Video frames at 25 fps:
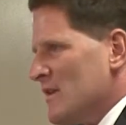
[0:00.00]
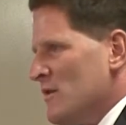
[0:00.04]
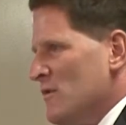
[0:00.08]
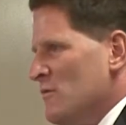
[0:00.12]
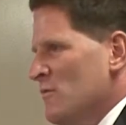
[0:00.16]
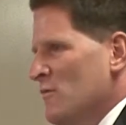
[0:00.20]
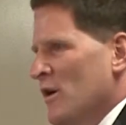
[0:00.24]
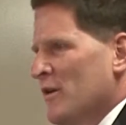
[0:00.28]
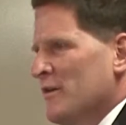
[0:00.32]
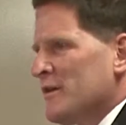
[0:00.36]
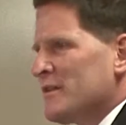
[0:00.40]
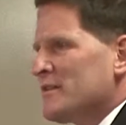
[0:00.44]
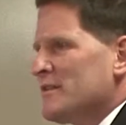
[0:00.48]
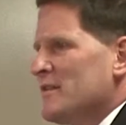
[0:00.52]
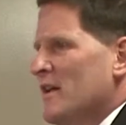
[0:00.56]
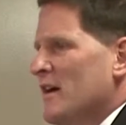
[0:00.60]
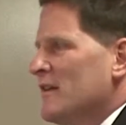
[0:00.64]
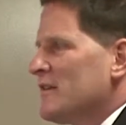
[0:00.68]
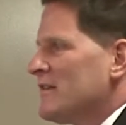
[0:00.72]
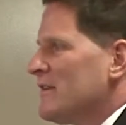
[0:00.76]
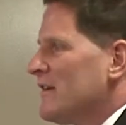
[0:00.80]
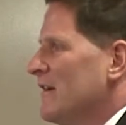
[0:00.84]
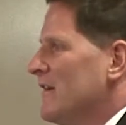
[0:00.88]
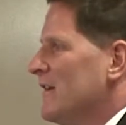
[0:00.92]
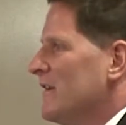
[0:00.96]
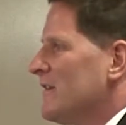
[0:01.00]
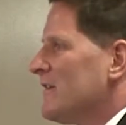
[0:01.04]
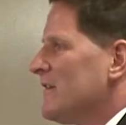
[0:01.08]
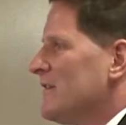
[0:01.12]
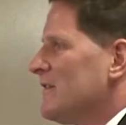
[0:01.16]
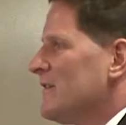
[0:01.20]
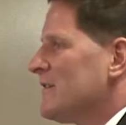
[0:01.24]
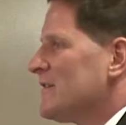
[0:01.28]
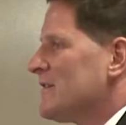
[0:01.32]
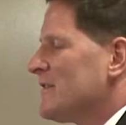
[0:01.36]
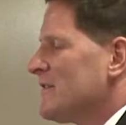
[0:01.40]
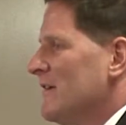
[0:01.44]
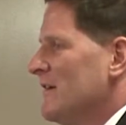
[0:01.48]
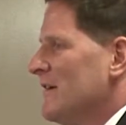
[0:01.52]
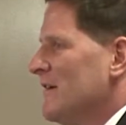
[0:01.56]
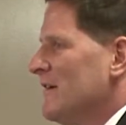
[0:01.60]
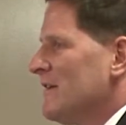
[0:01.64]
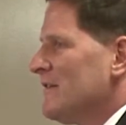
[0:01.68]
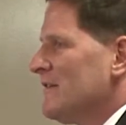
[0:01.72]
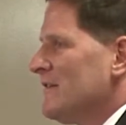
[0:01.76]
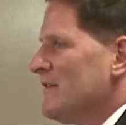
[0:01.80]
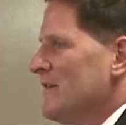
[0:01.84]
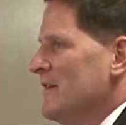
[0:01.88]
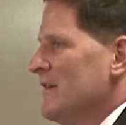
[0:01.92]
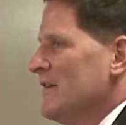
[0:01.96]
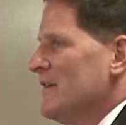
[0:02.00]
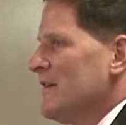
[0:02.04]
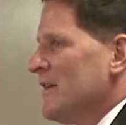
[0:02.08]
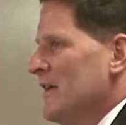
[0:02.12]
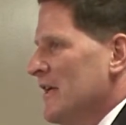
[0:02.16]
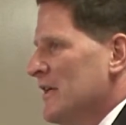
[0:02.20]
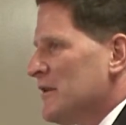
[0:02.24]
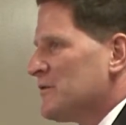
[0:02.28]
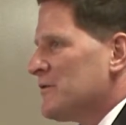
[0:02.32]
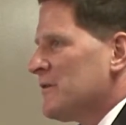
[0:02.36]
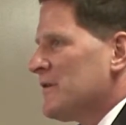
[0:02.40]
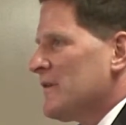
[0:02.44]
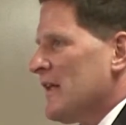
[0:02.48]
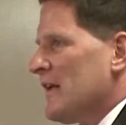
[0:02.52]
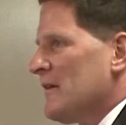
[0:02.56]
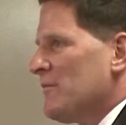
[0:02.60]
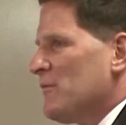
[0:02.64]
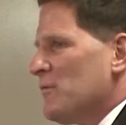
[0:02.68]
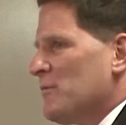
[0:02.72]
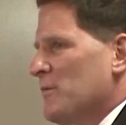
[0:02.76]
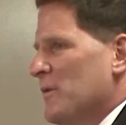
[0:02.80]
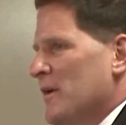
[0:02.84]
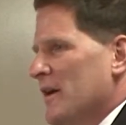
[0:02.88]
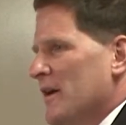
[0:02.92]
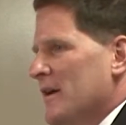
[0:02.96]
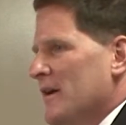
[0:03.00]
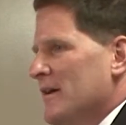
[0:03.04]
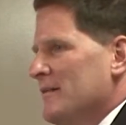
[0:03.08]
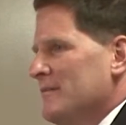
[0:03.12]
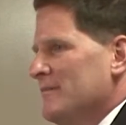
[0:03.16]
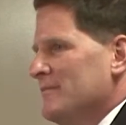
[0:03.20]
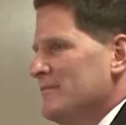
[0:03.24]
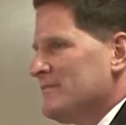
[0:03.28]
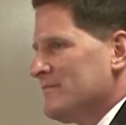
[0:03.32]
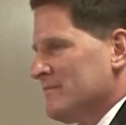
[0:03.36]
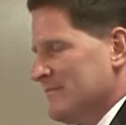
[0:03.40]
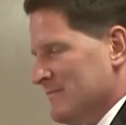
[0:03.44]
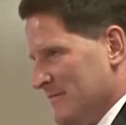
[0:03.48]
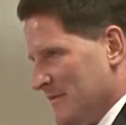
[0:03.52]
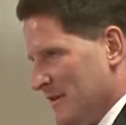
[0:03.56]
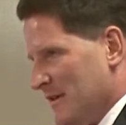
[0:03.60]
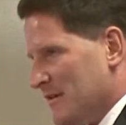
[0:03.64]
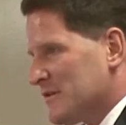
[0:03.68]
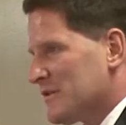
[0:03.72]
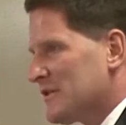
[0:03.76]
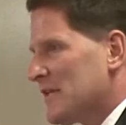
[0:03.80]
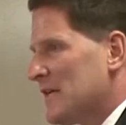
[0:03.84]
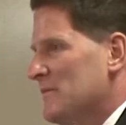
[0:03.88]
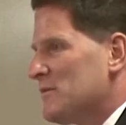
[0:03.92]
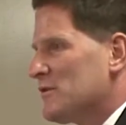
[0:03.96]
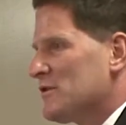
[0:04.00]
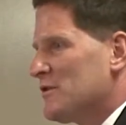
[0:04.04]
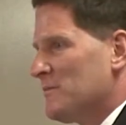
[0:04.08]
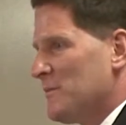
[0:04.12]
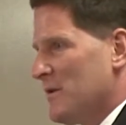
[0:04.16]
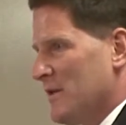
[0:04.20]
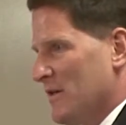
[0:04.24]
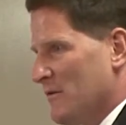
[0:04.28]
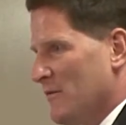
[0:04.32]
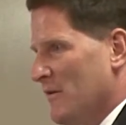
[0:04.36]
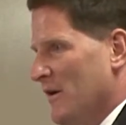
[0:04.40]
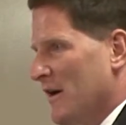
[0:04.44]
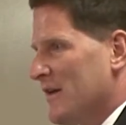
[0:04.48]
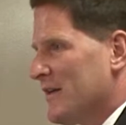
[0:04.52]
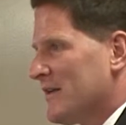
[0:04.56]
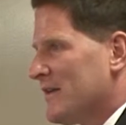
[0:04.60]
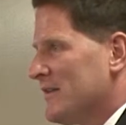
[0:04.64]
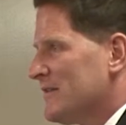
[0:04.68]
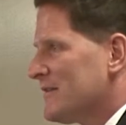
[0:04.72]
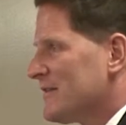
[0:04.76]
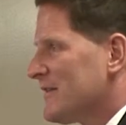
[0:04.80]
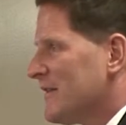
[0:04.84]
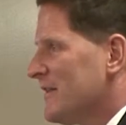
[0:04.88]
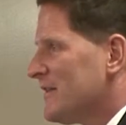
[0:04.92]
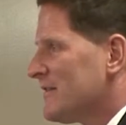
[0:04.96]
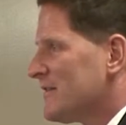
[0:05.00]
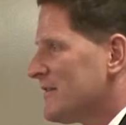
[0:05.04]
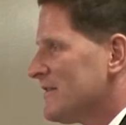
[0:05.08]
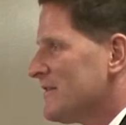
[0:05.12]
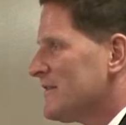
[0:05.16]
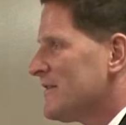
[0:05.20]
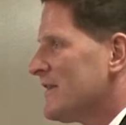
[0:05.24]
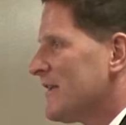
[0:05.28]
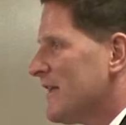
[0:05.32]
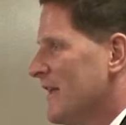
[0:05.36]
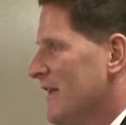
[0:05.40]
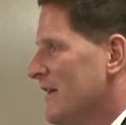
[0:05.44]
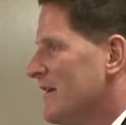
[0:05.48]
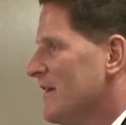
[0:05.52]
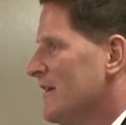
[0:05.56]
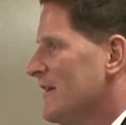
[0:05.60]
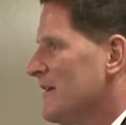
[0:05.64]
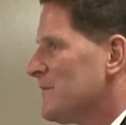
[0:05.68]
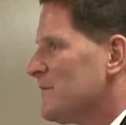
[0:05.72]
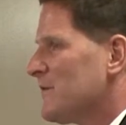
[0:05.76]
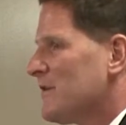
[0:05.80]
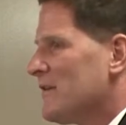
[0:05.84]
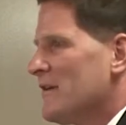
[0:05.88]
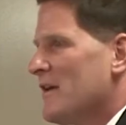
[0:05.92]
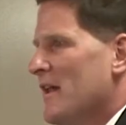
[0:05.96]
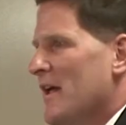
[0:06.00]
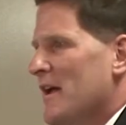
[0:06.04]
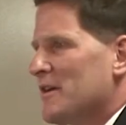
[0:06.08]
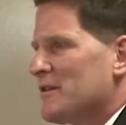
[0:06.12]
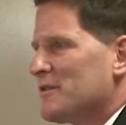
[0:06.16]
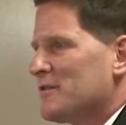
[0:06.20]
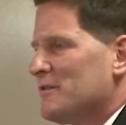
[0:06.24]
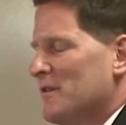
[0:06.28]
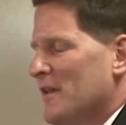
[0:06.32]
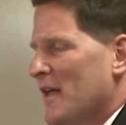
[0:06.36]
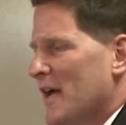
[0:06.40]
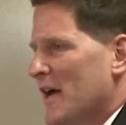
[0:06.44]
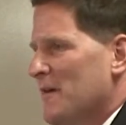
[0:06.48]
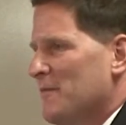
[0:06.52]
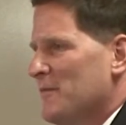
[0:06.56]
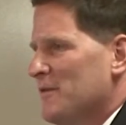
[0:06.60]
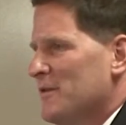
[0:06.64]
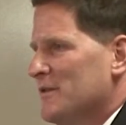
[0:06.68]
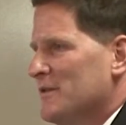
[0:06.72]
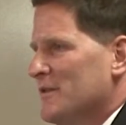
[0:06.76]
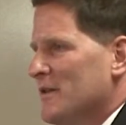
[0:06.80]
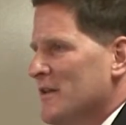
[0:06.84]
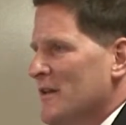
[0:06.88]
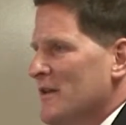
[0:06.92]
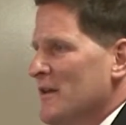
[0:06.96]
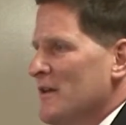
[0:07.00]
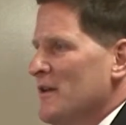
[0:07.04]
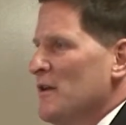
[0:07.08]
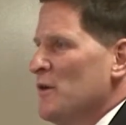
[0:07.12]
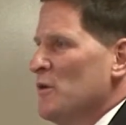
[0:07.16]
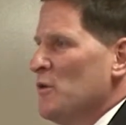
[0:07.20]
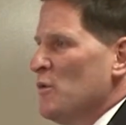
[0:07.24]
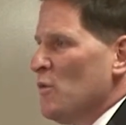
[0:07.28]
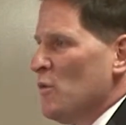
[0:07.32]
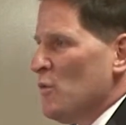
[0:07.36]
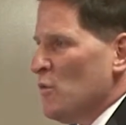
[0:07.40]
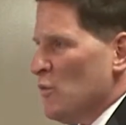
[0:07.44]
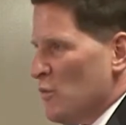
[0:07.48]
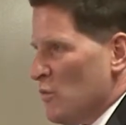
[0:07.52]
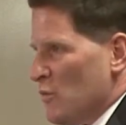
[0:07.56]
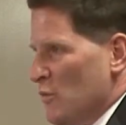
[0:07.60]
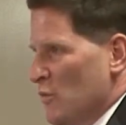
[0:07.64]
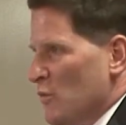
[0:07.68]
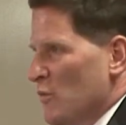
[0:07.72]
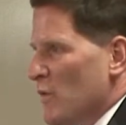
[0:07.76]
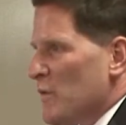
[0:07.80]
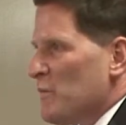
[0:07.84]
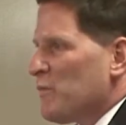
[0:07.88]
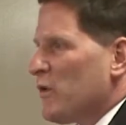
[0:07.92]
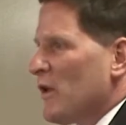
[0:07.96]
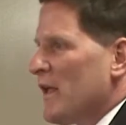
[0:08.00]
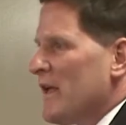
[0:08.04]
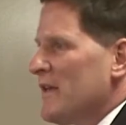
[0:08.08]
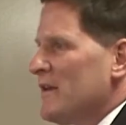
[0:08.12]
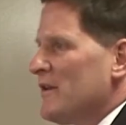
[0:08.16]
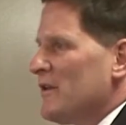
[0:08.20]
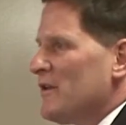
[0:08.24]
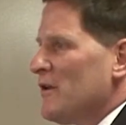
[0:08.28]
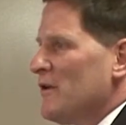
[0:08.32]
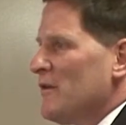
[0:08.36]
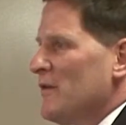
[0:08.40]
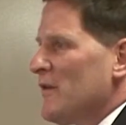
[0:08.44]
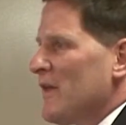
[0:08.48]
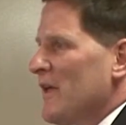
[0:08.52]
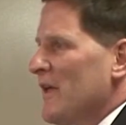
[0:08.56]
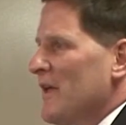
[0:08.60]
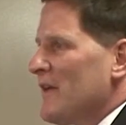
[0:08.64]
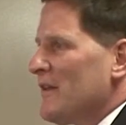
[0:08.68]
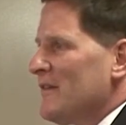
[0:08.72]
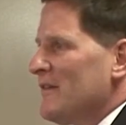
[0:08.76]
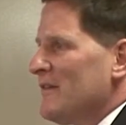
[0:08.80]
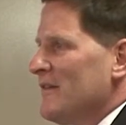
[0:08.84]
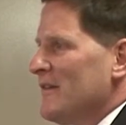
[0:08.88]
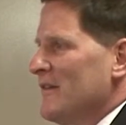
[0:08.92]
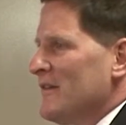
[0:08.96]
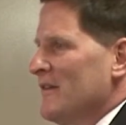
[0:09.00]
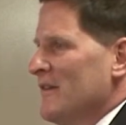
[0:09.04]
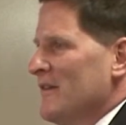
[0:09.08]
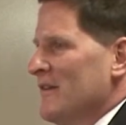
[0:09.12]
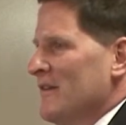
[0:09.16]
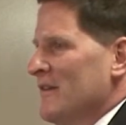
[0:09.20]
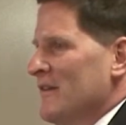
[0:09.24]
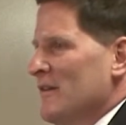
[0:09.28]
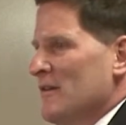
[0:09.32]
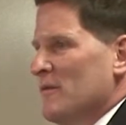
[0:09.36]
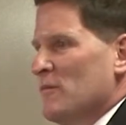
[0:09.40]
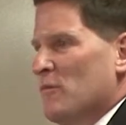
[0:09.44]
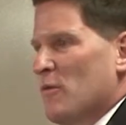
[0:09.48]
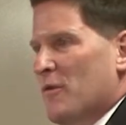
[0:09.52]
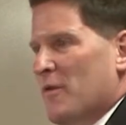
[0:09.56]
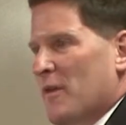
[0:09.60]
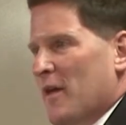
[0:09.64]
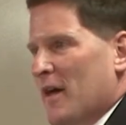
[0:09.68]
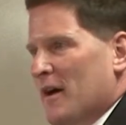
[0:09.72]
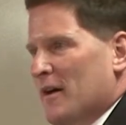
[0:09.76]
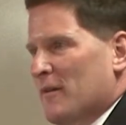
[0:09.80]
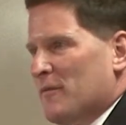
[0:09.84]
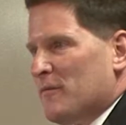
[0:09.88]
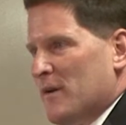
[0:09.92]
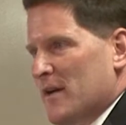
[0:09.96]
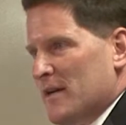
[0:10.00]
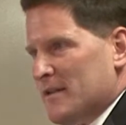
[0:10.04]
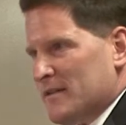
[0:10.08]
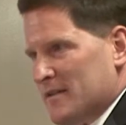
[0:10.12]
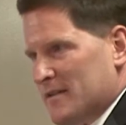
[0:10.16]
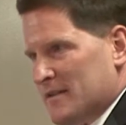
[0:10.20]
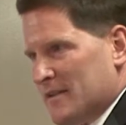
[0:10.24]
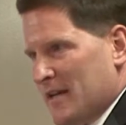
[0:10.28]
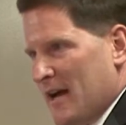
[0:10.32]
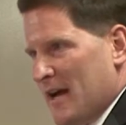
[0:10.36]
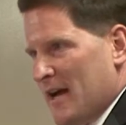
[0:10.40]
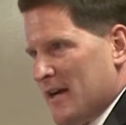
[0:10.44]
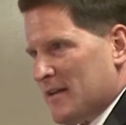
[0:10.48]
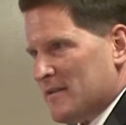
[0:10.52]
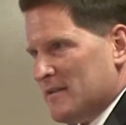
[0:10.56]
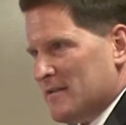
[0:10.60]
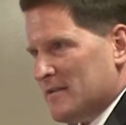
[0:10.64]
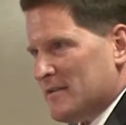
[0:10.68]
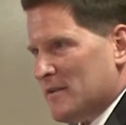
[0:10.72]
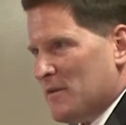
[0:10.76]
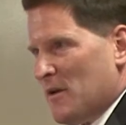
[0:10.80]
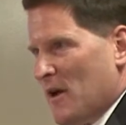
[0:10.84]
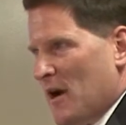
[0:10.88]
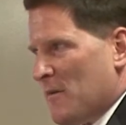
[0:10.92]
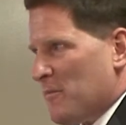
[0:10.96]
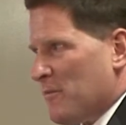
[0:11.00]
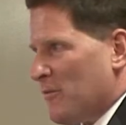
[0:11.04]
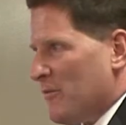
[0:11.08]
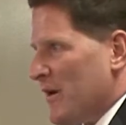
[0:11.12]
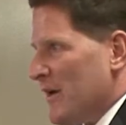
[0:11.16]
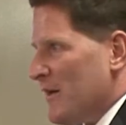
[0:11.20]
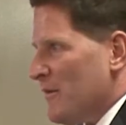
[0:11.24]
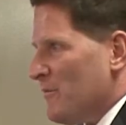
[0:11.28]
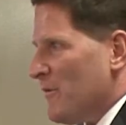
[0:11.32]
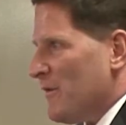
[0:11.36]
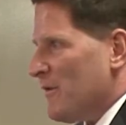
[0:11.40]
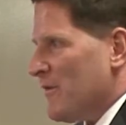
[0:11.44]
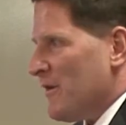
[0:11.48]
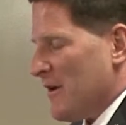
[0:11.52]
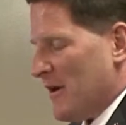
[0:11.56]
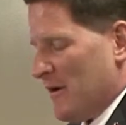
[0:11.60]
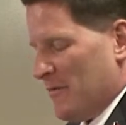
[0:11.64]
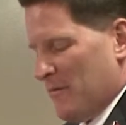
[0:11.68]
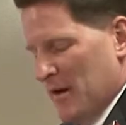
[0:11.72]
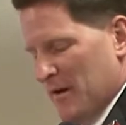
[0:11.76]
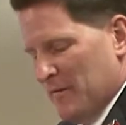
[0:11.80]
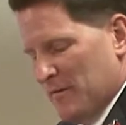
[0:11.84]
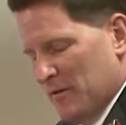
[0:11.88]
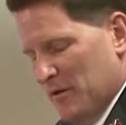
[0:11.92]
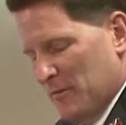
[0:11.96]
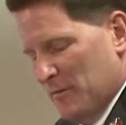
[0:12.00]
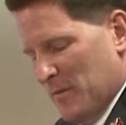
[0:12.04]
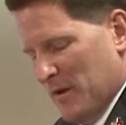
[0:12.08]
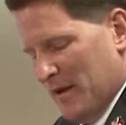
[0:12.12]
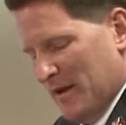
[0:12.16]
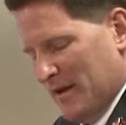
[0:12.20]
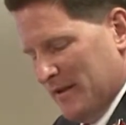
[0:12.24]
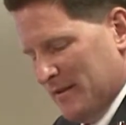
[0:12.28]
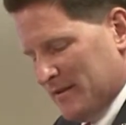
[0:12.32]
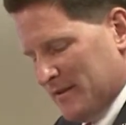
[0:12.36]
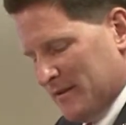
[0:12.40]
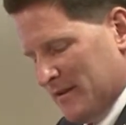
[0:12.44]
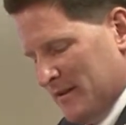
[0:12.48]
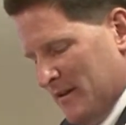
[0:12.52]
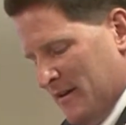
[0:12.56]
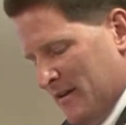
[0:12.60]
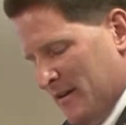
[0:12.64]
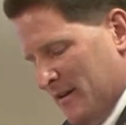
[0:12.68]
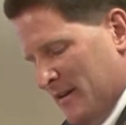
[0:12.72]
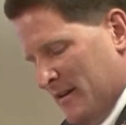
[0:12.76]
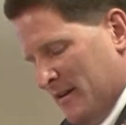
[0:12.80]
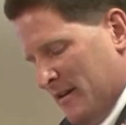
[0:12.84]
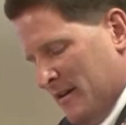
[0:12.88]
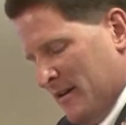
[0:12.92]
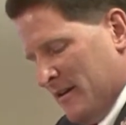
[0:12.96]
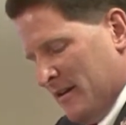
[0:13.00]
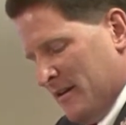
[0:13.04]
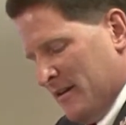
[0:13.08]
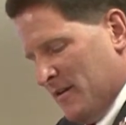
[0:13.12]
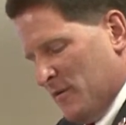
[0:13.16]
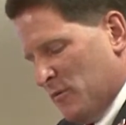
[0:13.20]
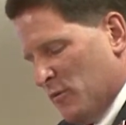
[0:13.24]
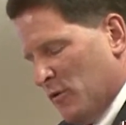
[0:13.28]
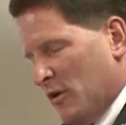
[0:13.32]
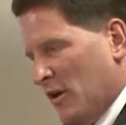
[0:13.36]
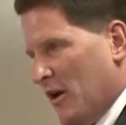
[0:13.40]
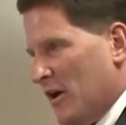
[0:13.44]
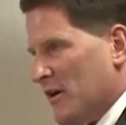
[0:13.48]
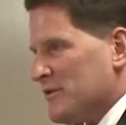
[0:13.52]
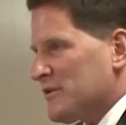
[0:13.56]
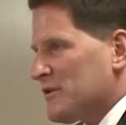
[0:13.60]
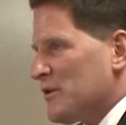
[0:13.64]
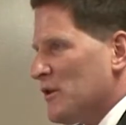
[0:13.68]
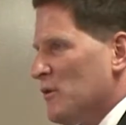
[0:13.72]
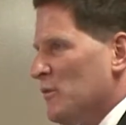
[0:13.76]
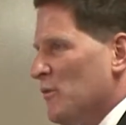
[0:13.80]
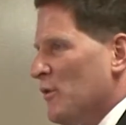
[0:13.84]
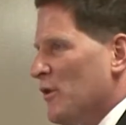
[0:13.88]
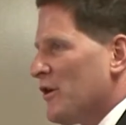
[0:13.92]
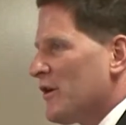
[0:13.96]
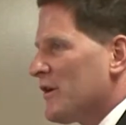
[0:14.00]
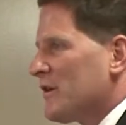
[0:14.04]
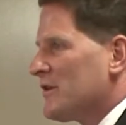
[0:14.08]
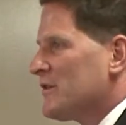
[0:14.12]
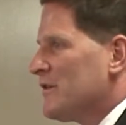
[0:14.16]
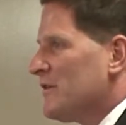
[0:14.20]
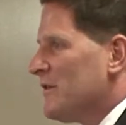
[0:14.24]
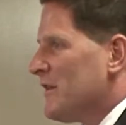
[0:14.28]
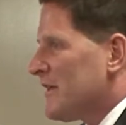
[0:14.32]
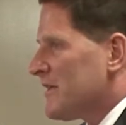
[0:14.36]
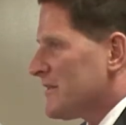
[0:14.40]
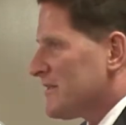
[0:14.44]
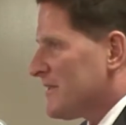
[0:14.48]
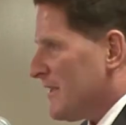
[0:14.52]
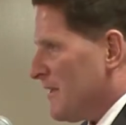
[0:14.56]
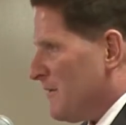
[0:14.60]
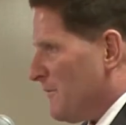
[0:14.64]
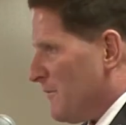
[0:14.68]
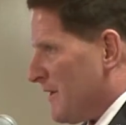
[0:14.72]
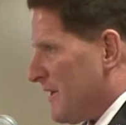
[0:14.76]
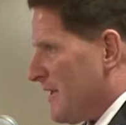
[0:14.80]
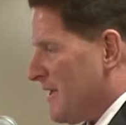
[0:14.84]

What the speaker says: well, it's not done until it's done. Entry-level pay, there seems to be quite a consensus to get it up to the national average. We plan to do that without raising taxes and operating within our revenue means. We'll also work to the extent we